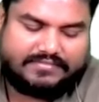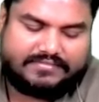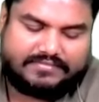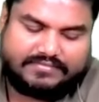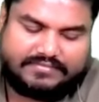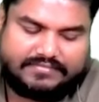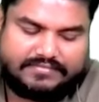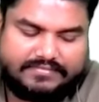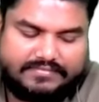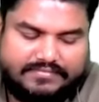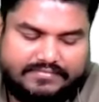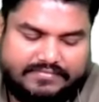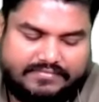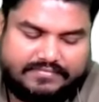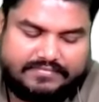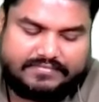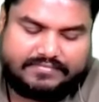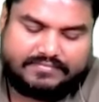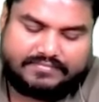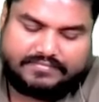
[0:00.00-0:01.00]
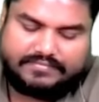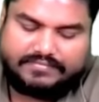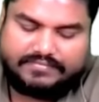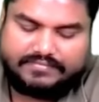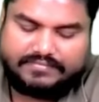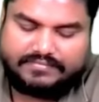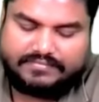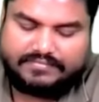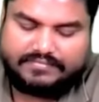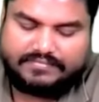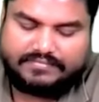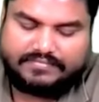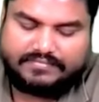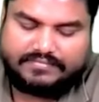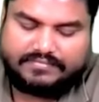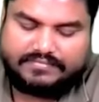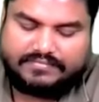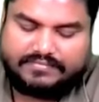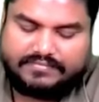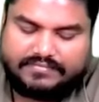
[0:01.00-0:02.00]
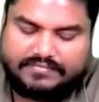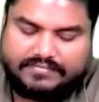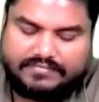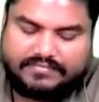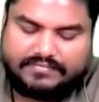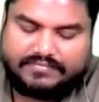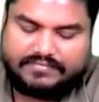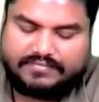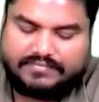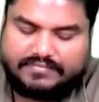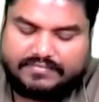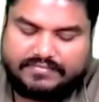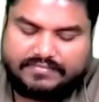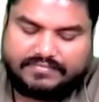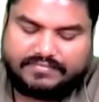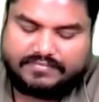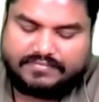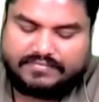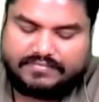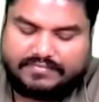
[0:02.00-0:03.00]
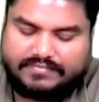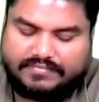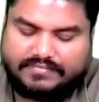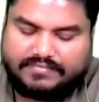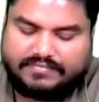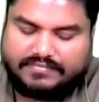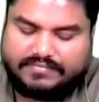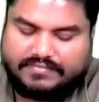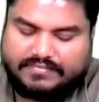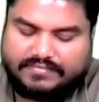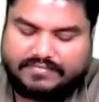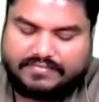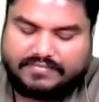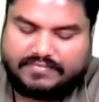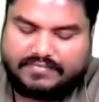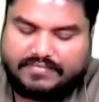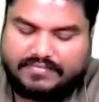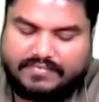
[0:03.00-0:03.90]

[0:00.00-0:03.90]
No one is speaking in this clip.